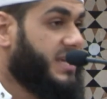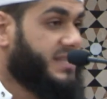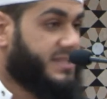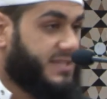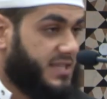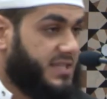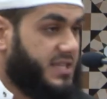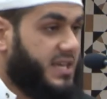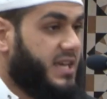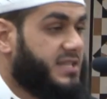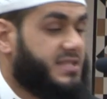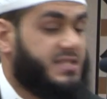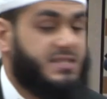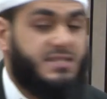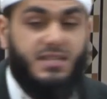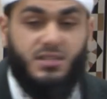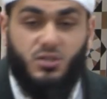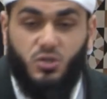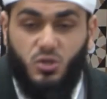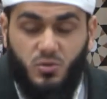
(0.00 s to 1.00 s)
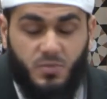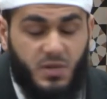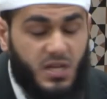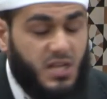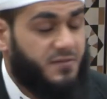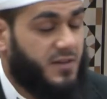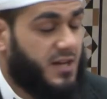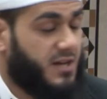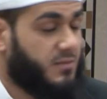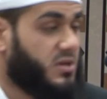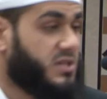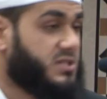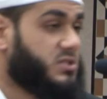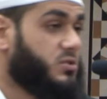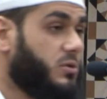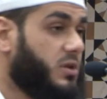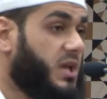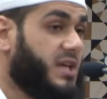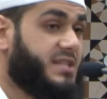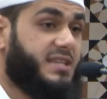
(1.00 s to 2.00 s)
He said, yes. He said, do you believe I'm
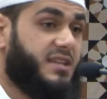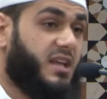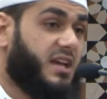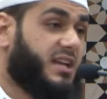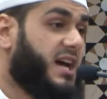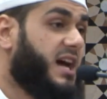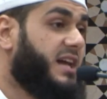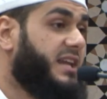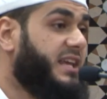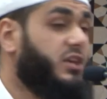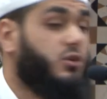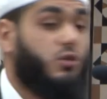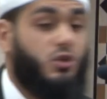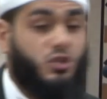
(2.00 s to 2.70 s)
Rasulullah? He said, I can't hear you.